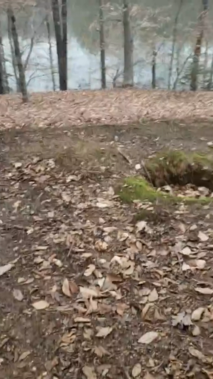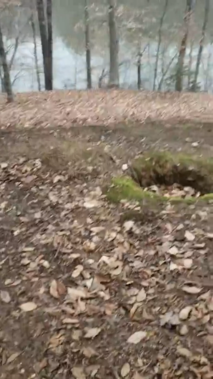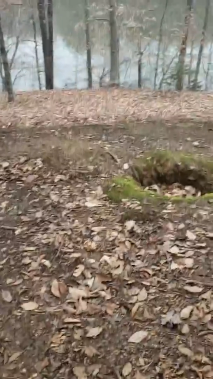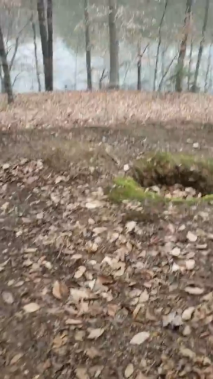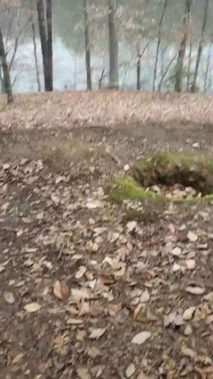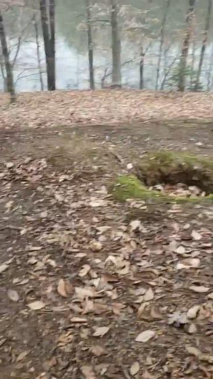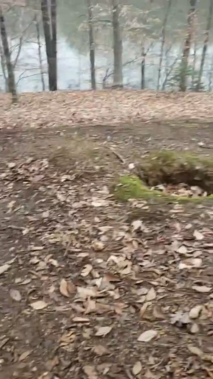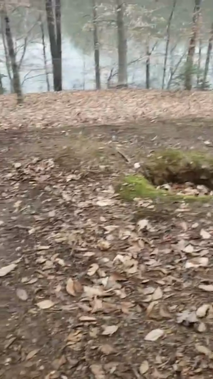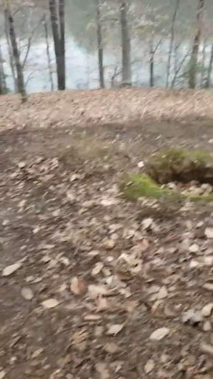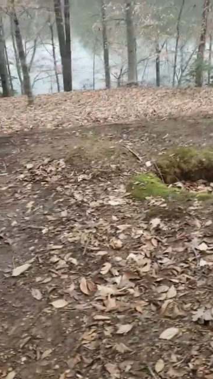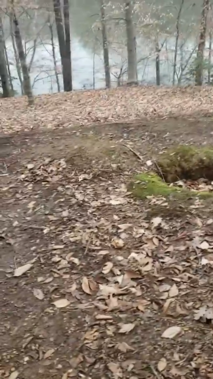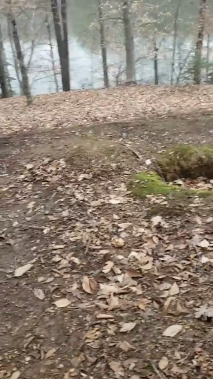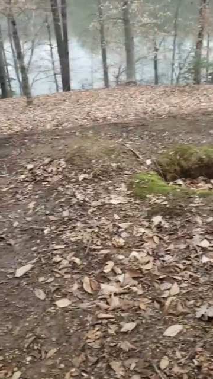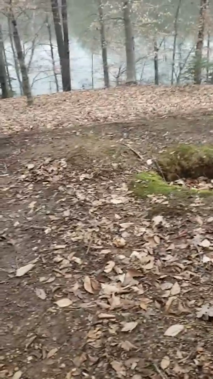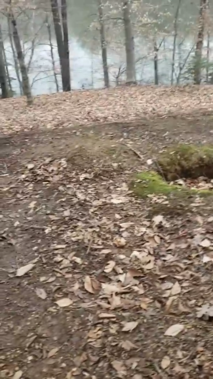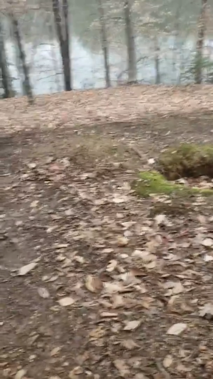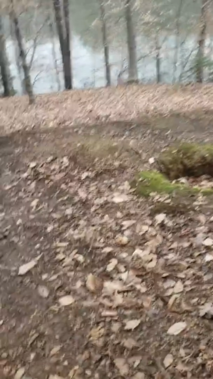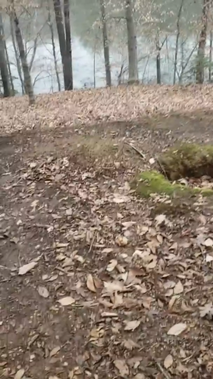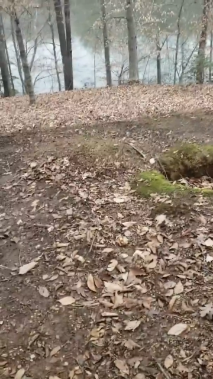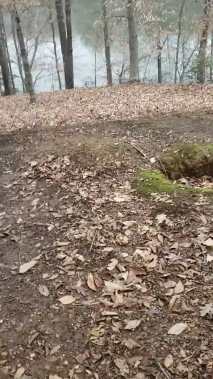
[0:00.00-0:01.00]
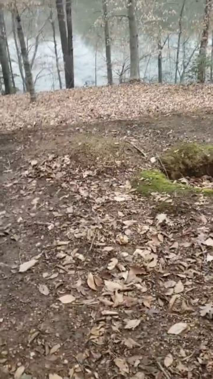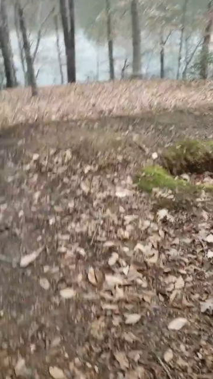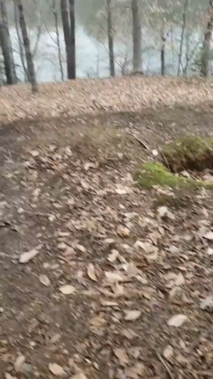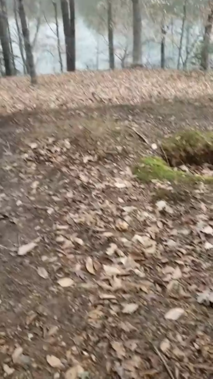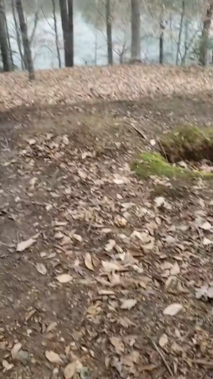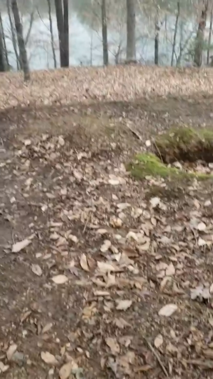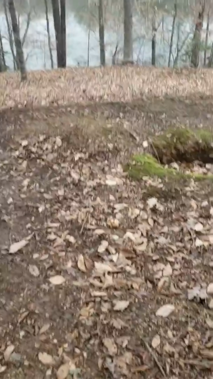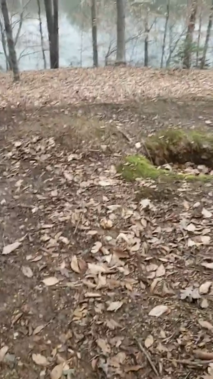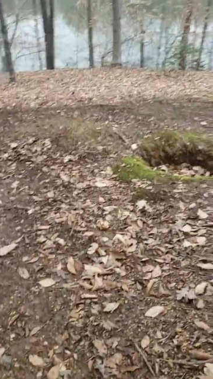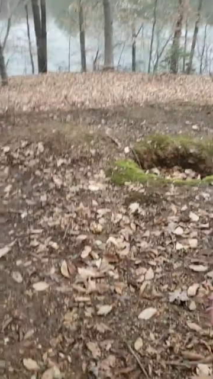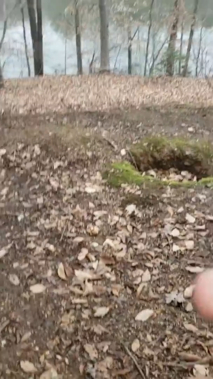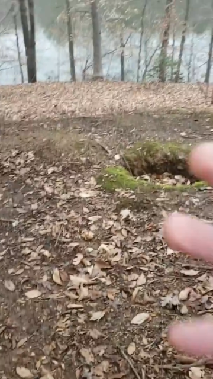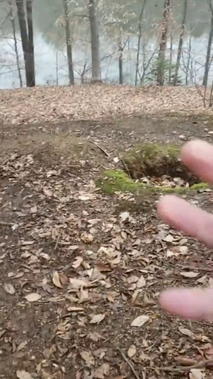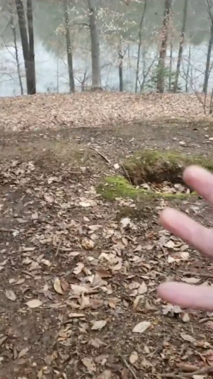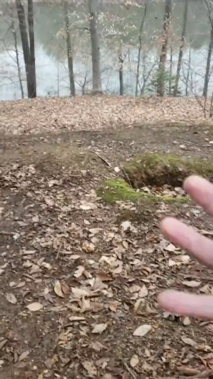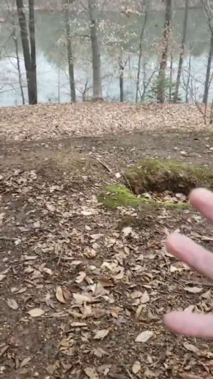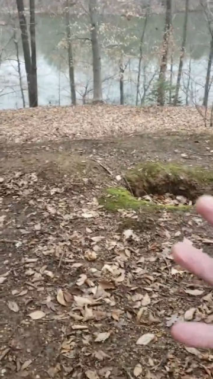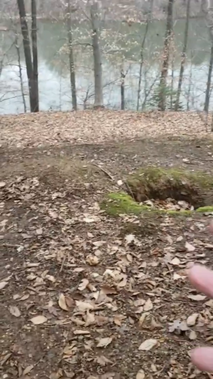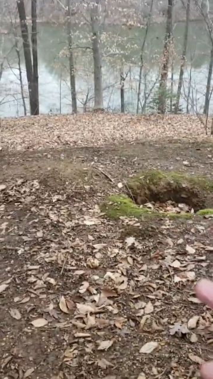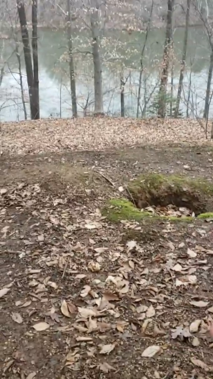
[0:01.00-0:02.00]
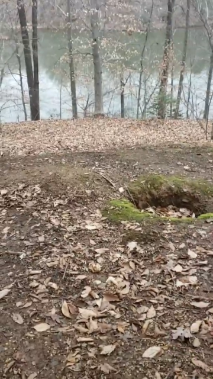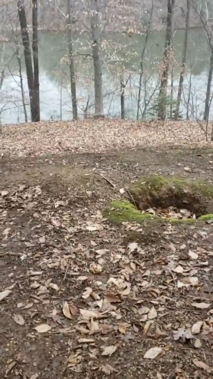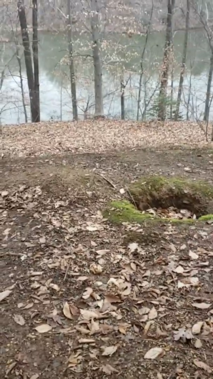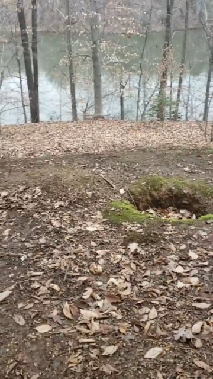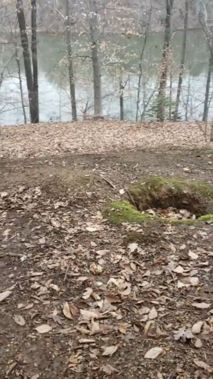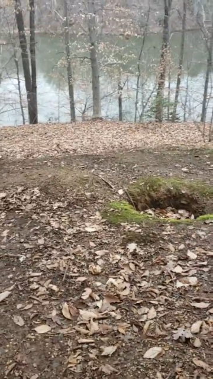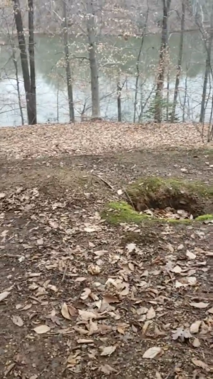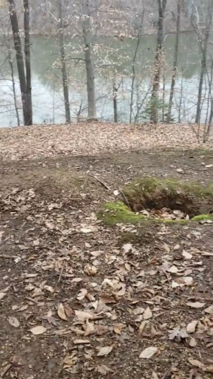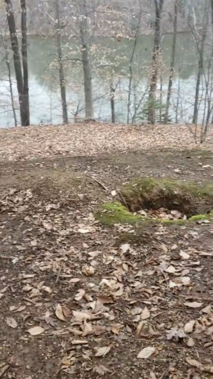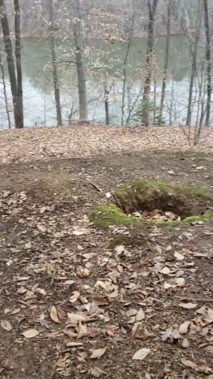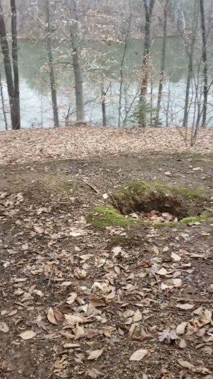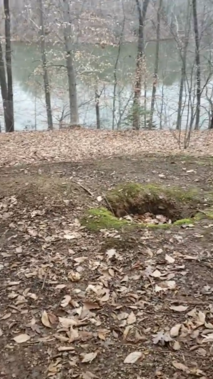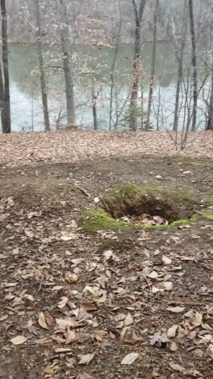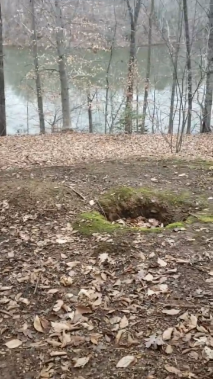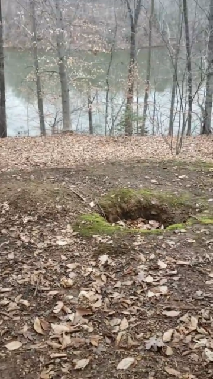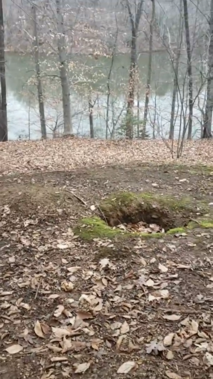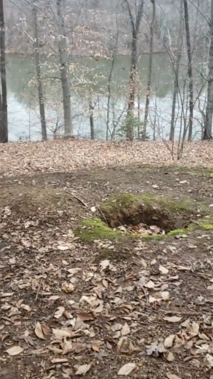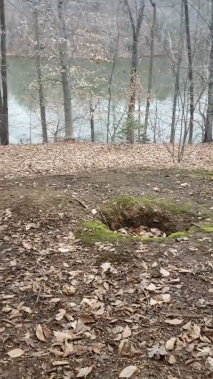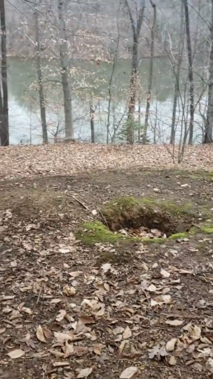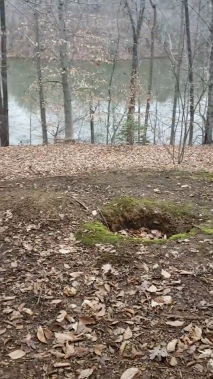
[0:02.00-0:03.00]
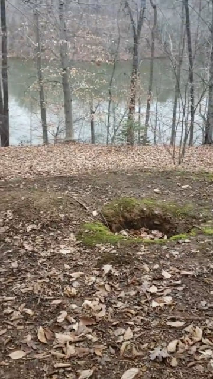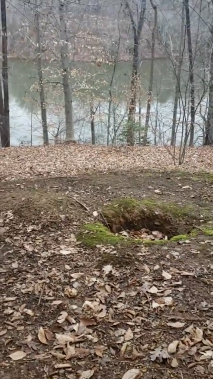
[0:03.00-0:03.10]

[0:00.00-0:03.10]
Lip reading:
No face is visible, so there are no lips to read.